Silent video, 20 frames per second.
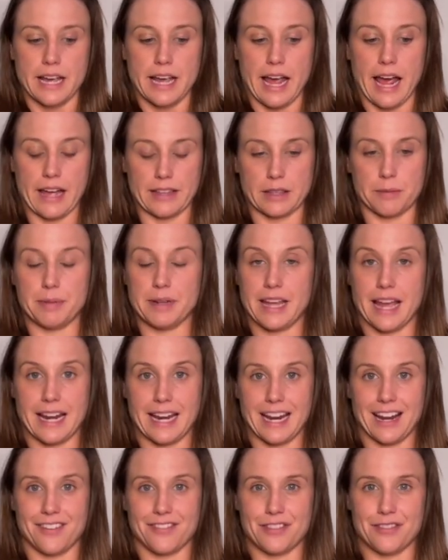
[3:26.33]
at the
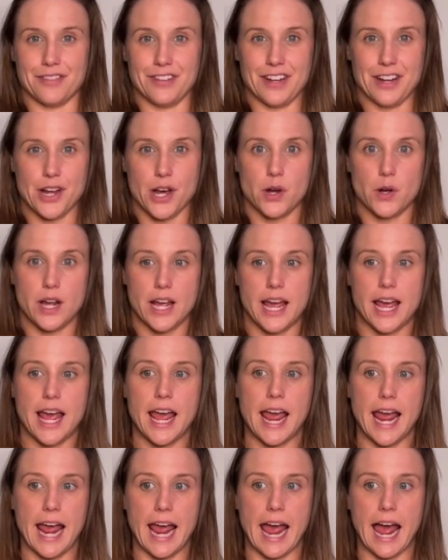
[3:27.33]
beginning of the video.
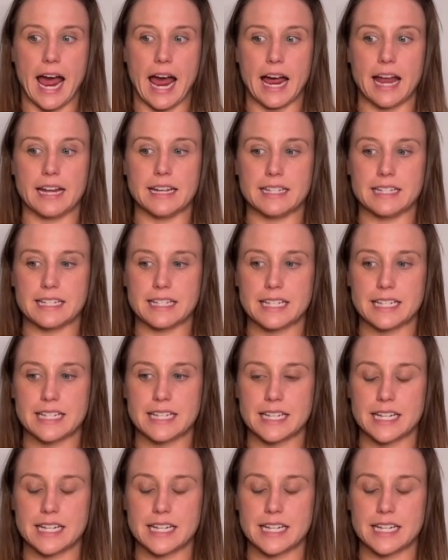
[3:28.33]
And